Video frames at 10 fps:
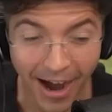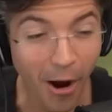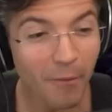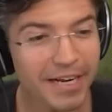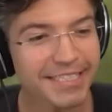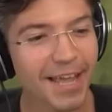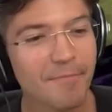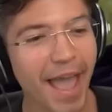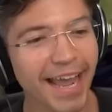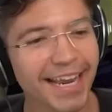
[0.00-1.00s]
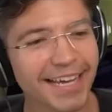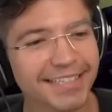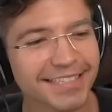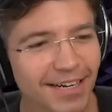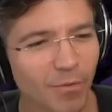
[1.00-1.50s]
Oh, wait, they made
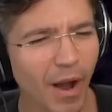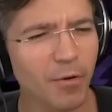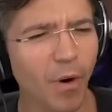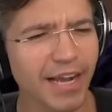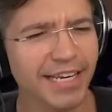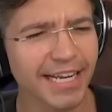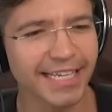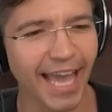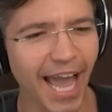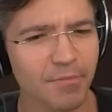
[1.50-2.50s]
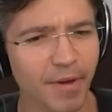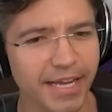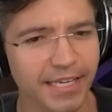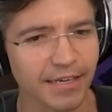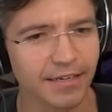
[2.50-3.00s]
it! Wait, why did a cat
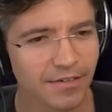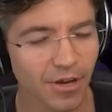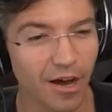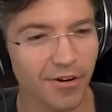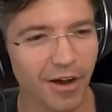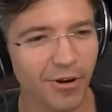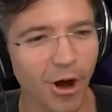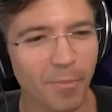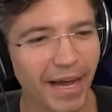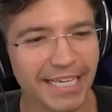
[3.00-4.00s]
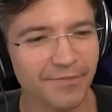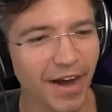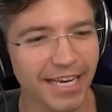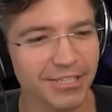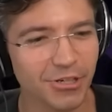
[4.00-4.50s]
make it? No, nobody
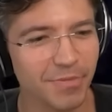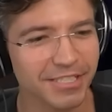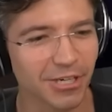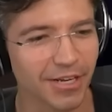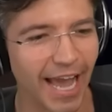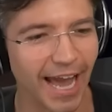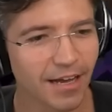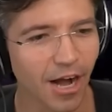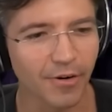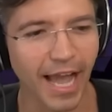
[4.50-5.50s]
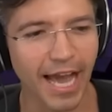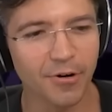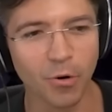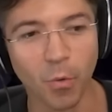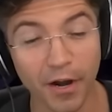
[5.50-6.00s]
invited you, Mr. Cat. Okay, I
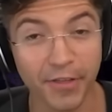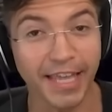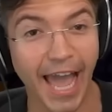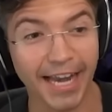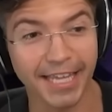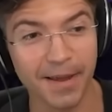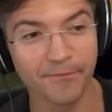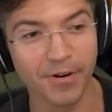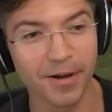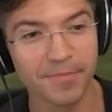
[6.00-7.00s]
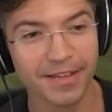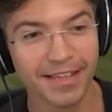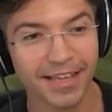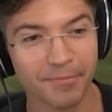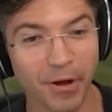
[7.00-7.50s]
don't know where the cat came from,
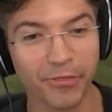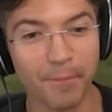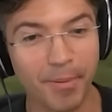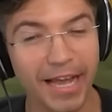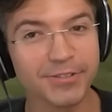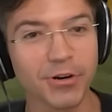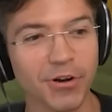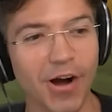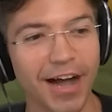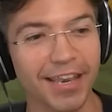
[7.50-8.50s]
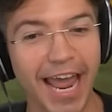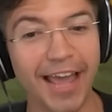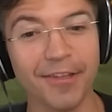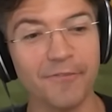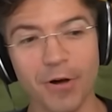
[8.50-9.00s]
but the beds are gone,
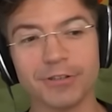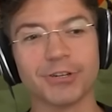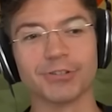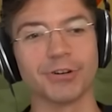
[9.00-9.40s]
and the villagers